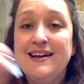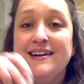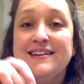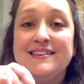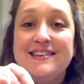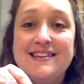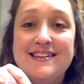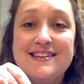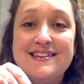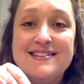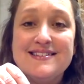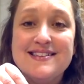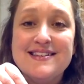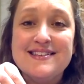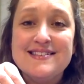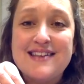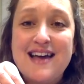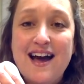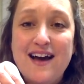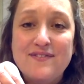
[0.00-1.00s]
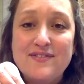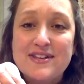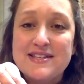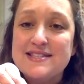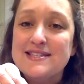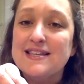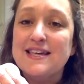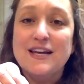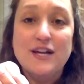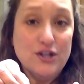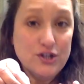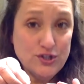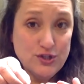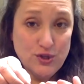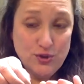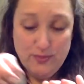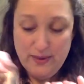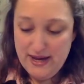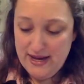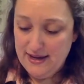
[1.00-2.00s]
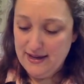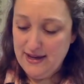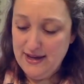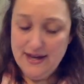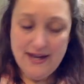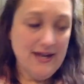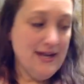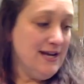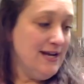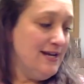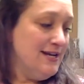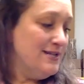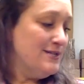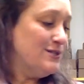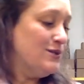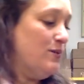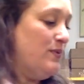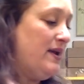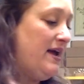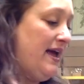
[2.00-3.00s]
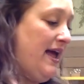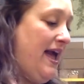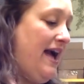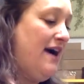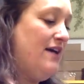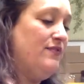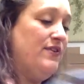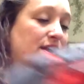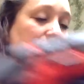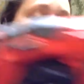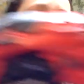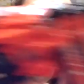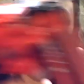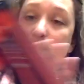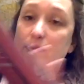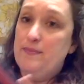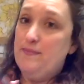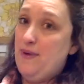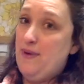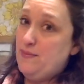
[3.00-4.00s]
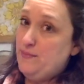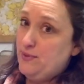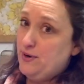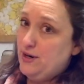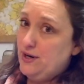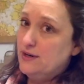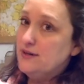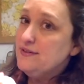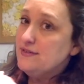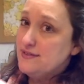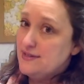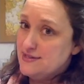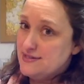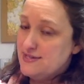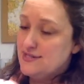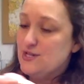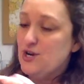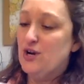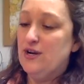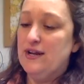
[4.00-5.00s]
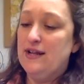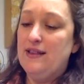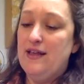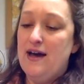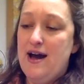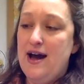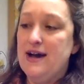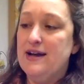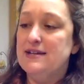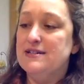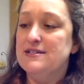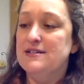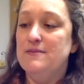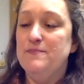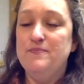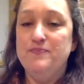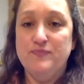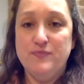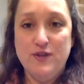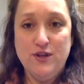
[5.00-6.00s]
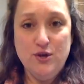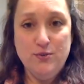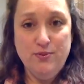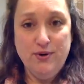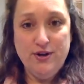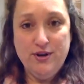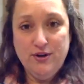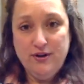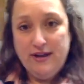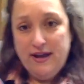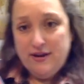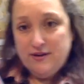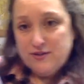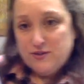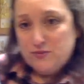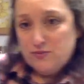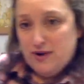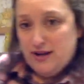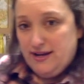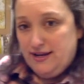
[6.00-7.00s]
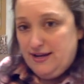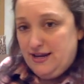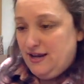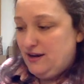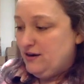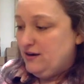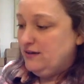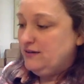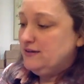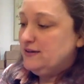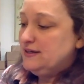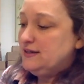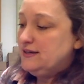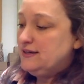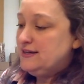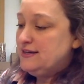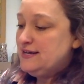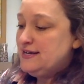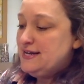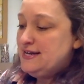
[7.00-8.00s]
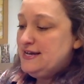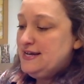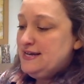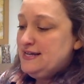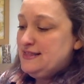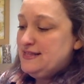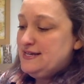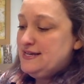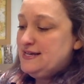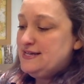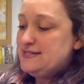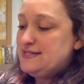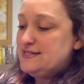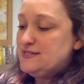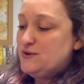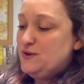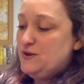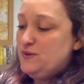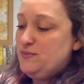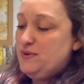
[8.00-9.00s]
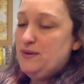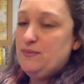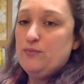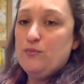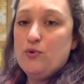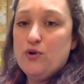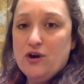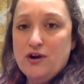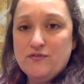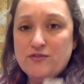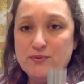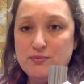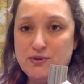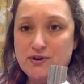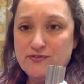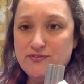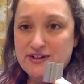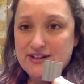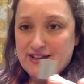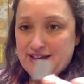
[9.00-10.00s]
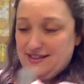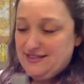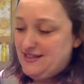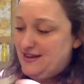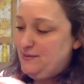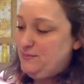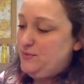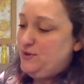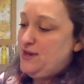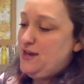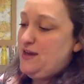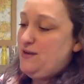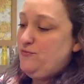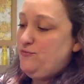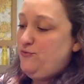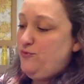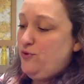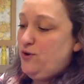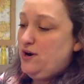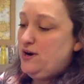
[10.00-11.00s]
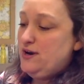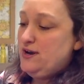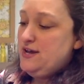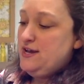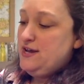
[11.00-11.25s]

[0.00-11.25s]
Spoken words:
This is obviously too big. So what I have here, remember, this is already locked. You put your nails right in here. This is going to be more of the perfect length that I'm looking for.